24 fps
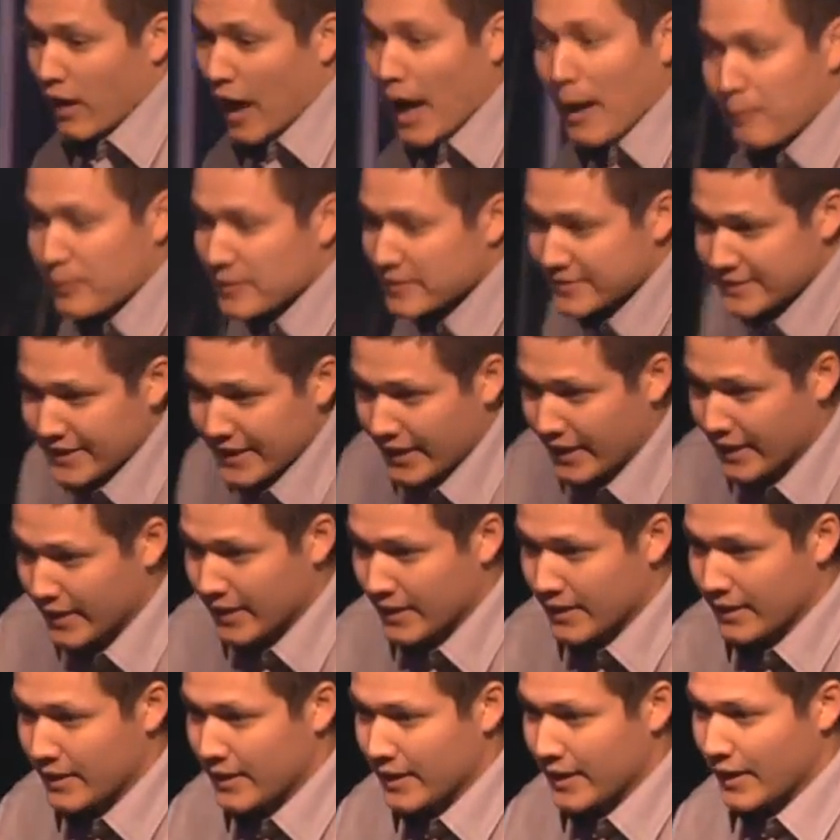opposite.
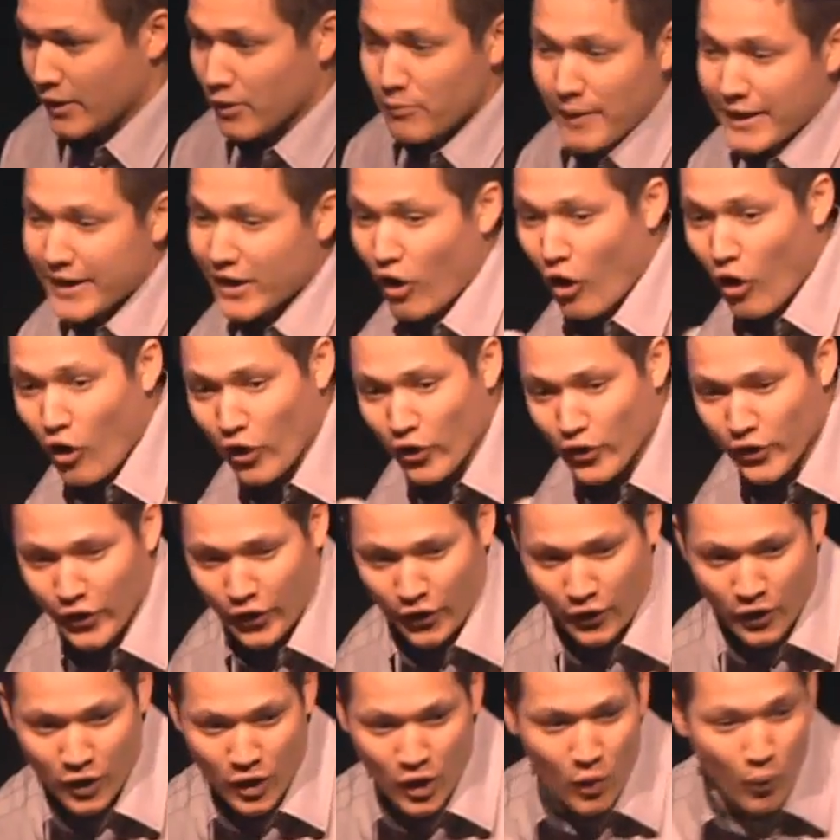It would make it
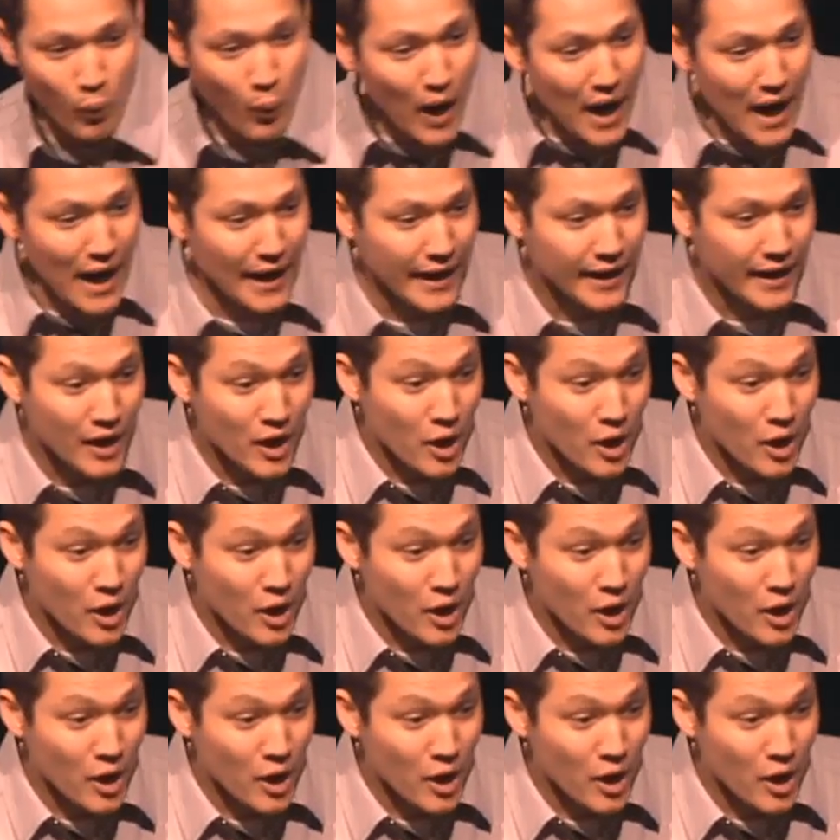harder. Why?